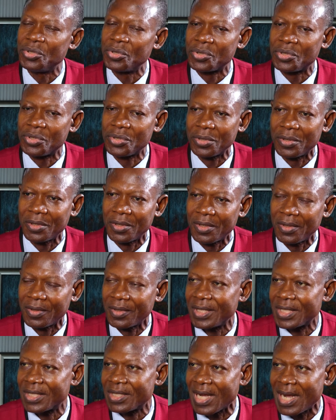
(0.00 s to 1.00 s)
due to
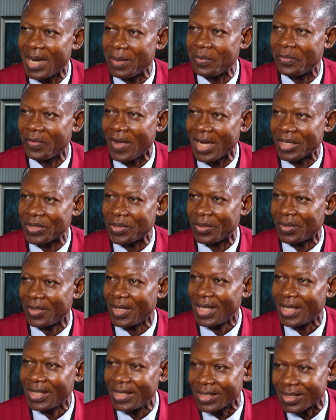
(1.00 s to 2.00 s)
the time factor,
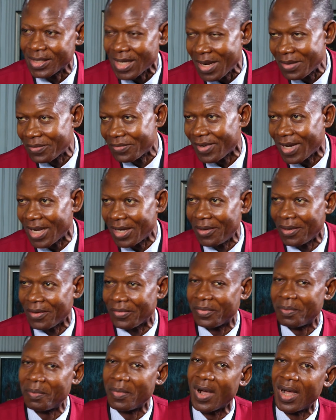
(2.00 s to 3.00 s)
the time value
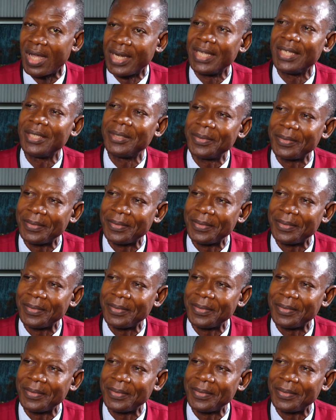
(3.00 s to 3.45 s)
of money.